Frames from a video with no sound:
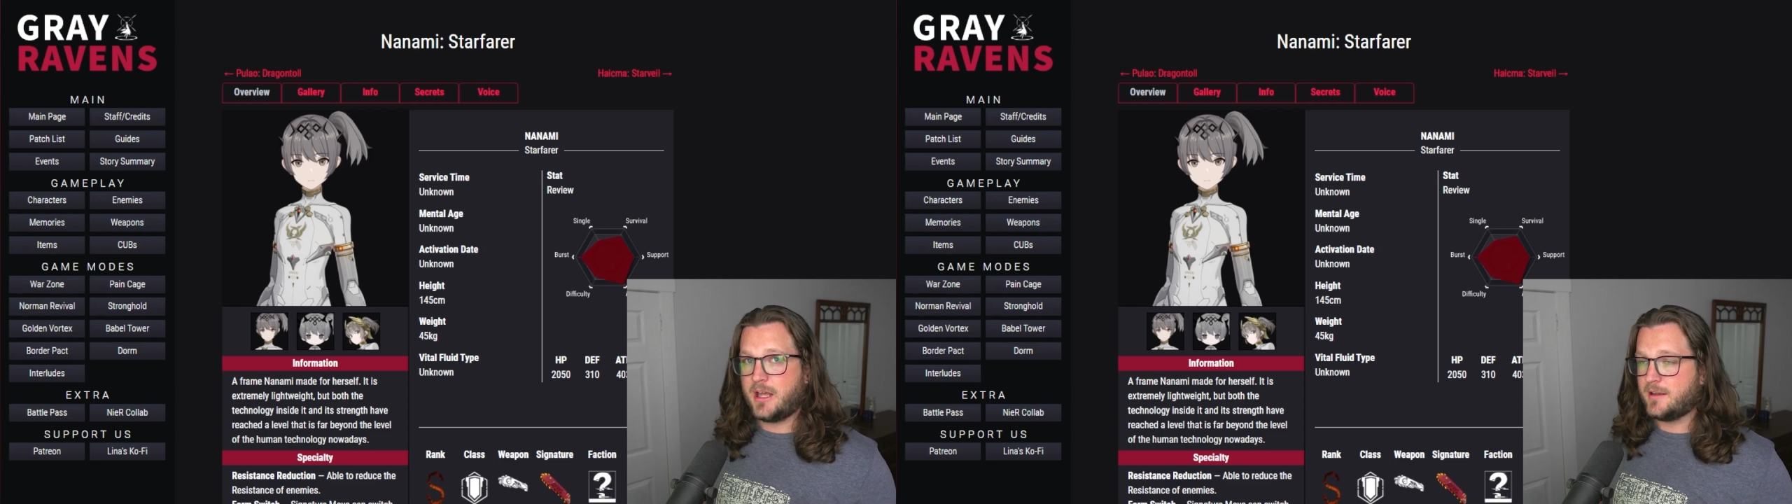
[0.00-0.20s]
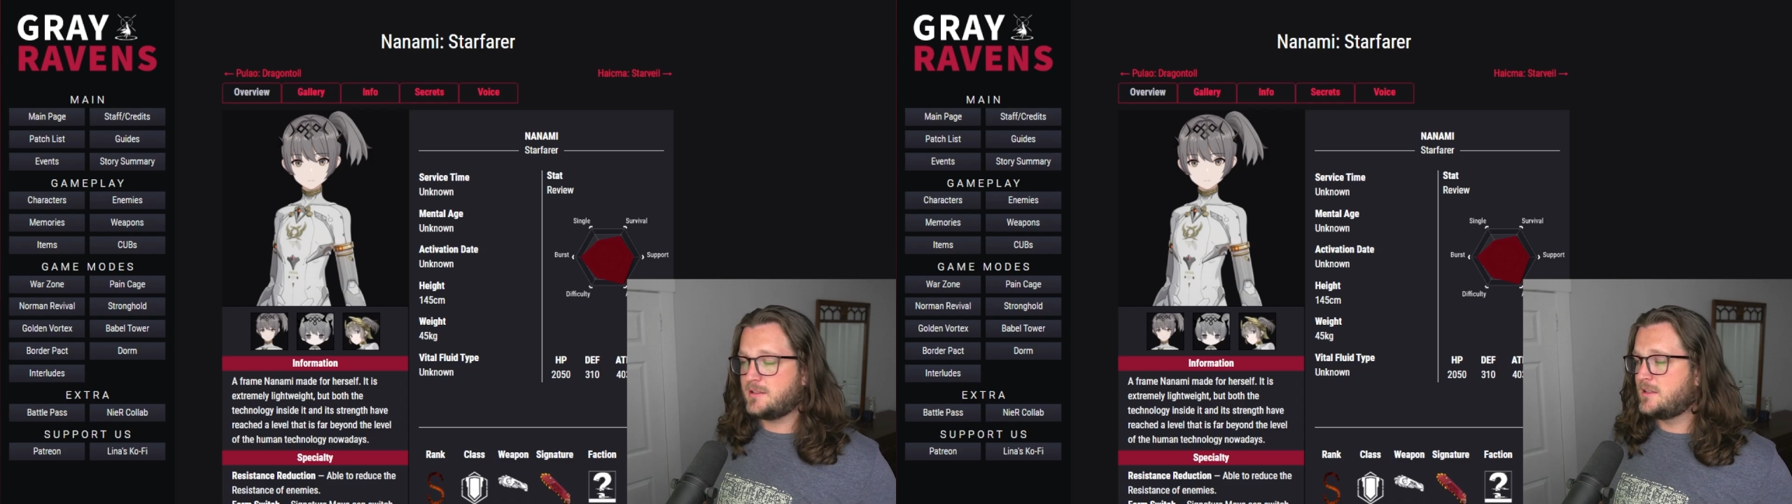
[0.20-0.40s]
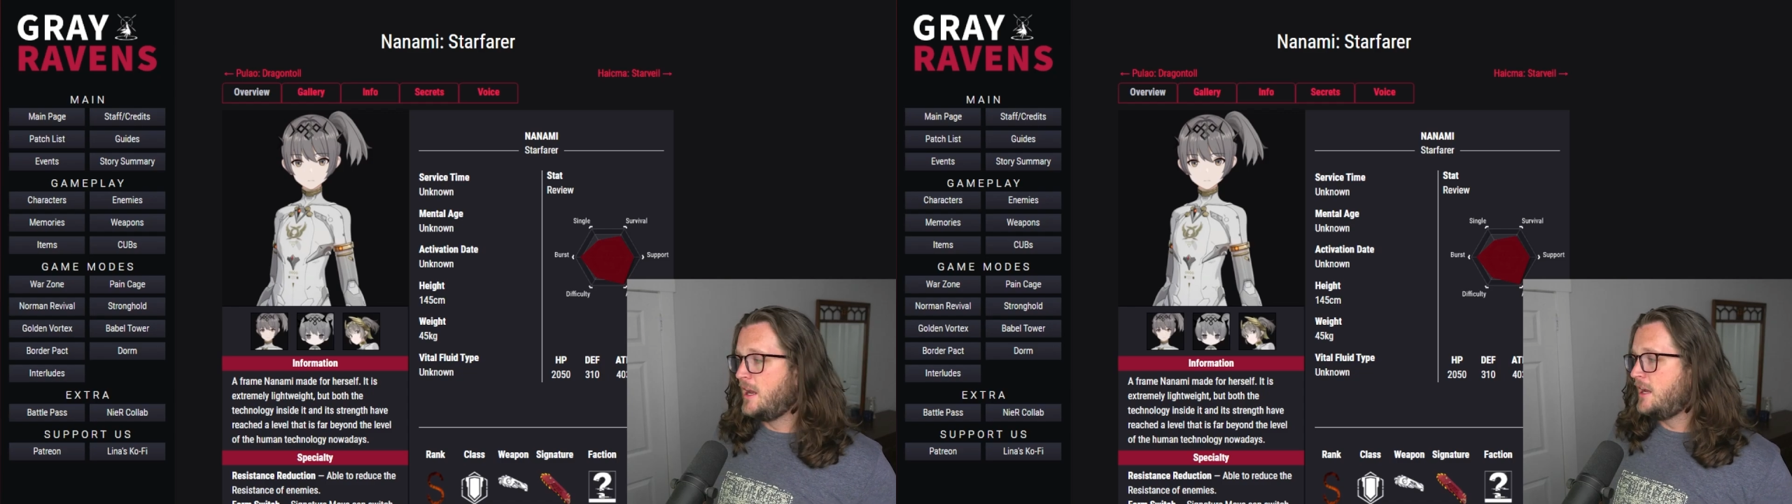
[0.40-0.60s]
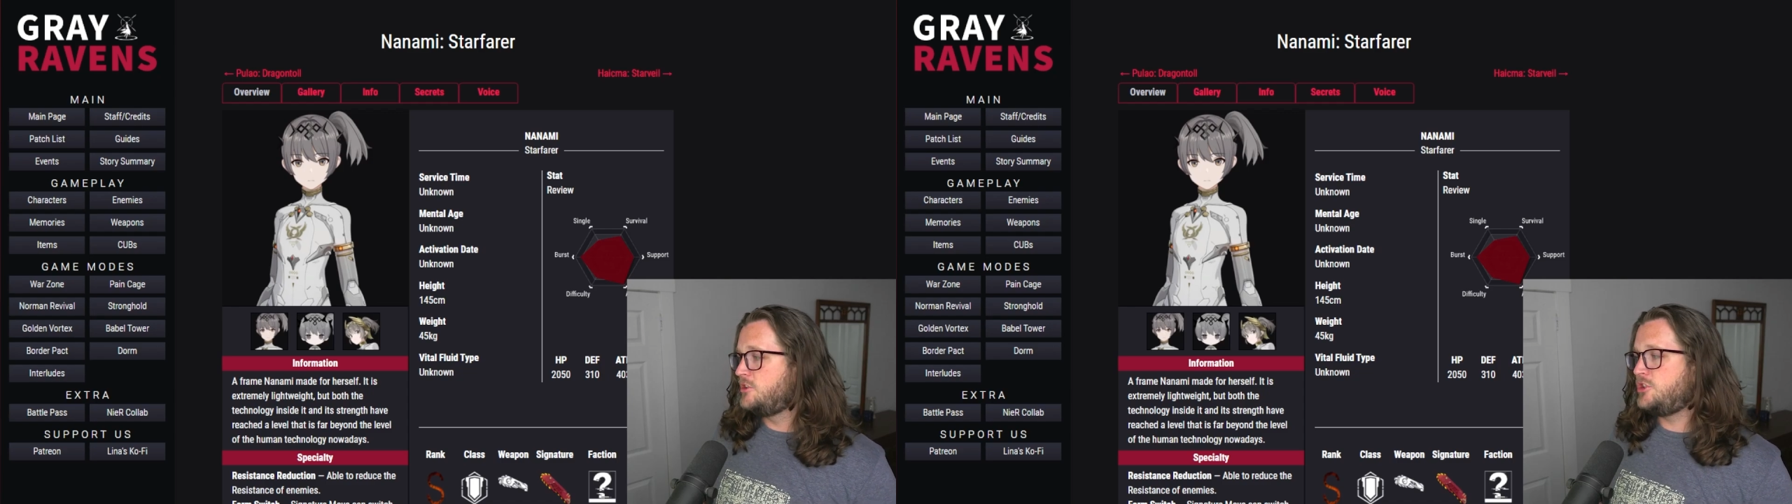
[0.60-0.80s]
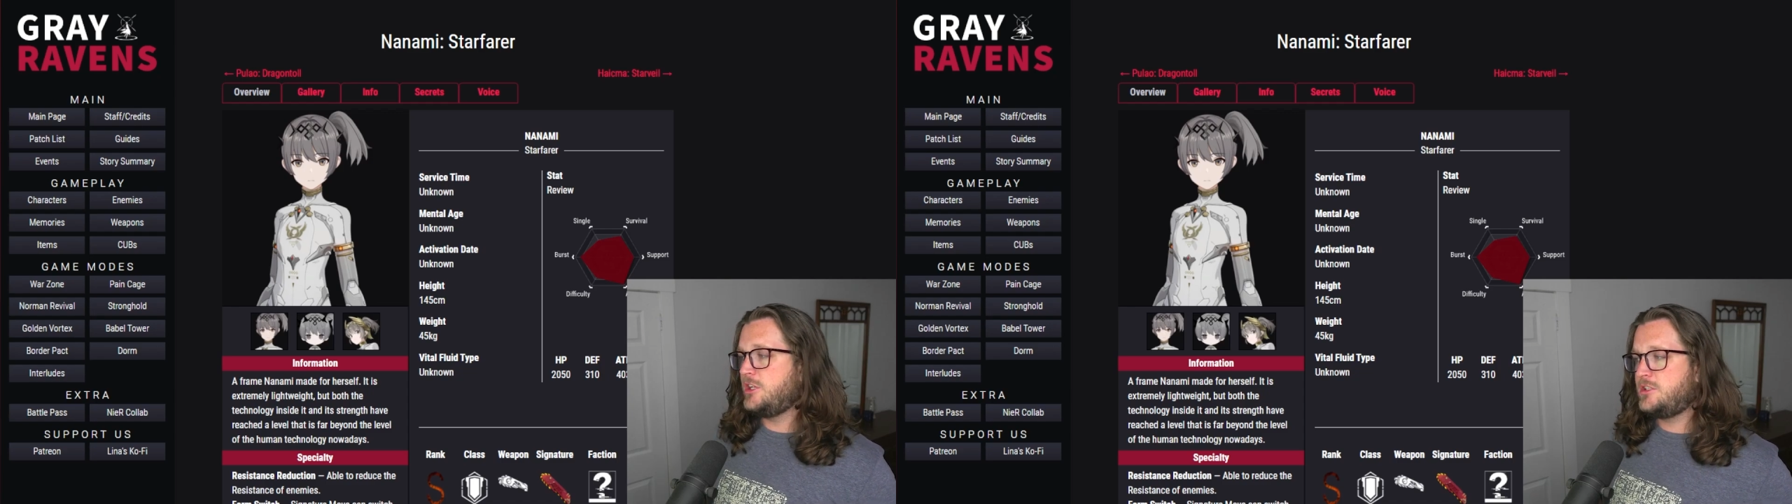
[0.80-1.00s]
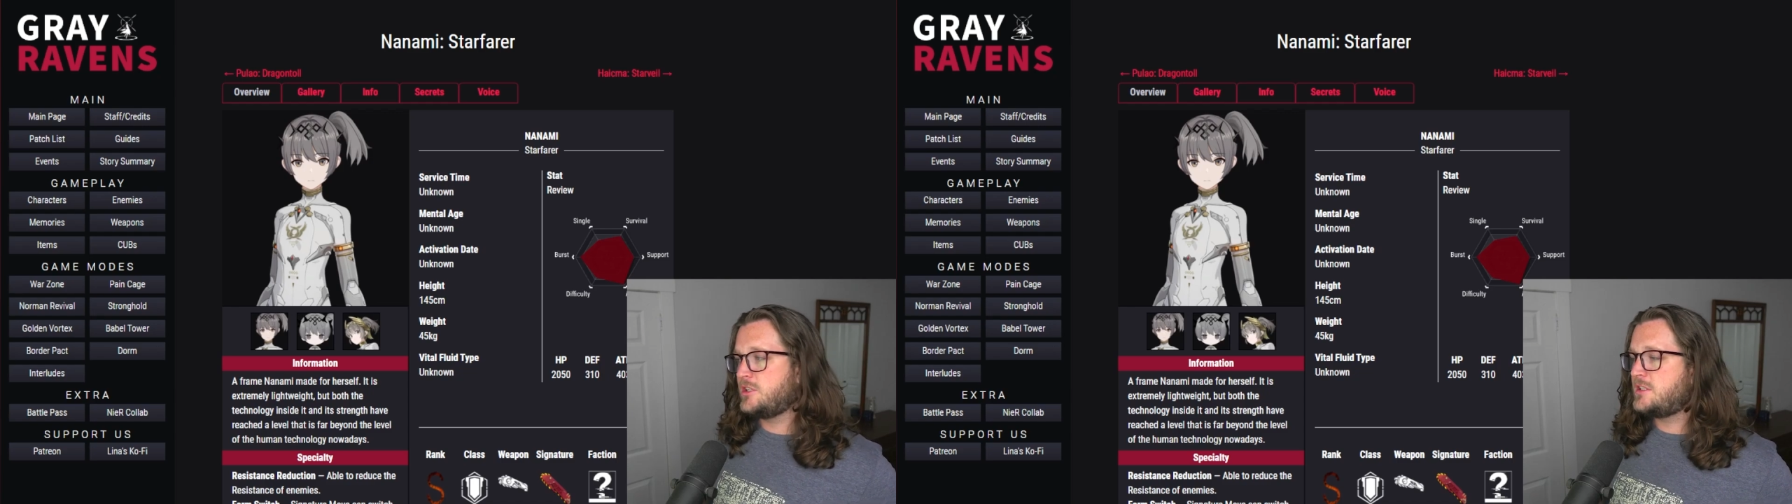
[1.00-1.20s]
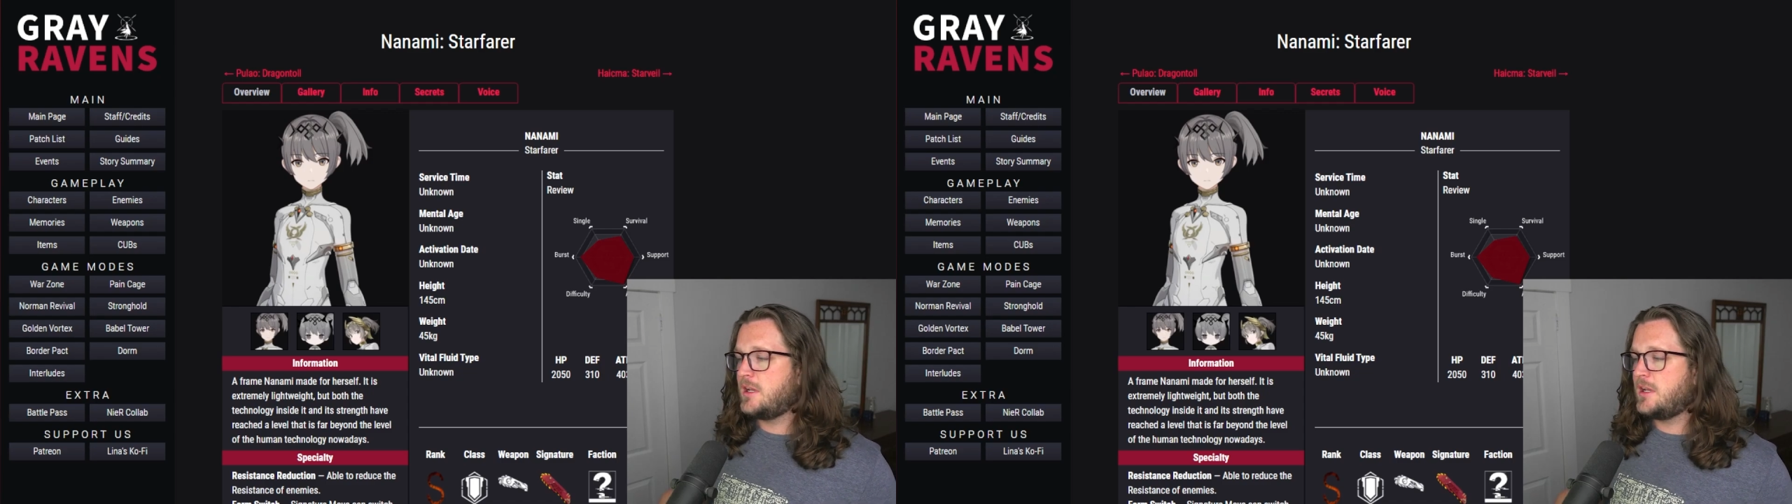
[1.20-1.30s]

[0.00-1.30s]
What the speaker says: S, she just